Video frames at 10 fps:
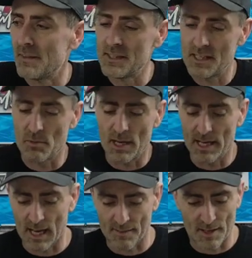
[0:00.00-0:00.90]
And this is
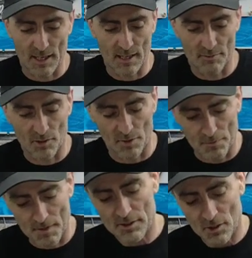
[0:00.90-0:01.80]
where you get the, I've
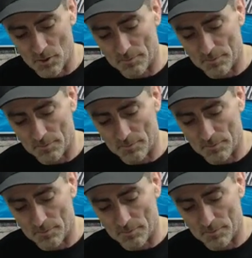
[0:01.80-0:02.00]
got the Fast